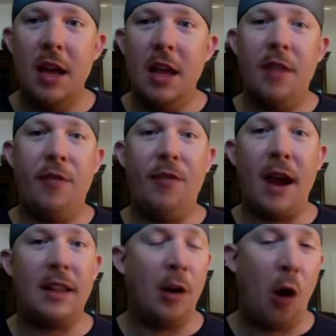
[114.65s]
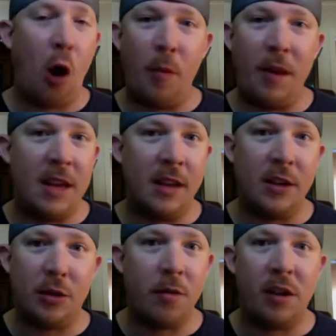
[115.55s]
The fact that harmony is
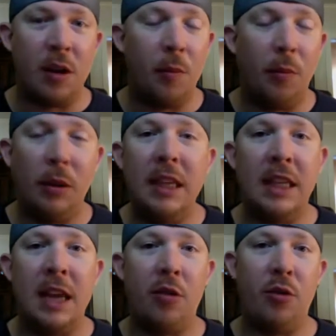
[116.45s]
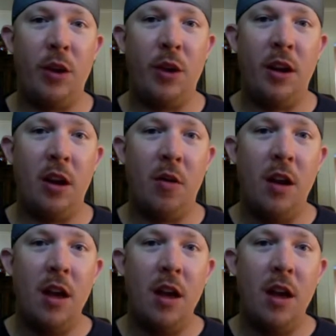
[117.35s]
thrown completely out the window,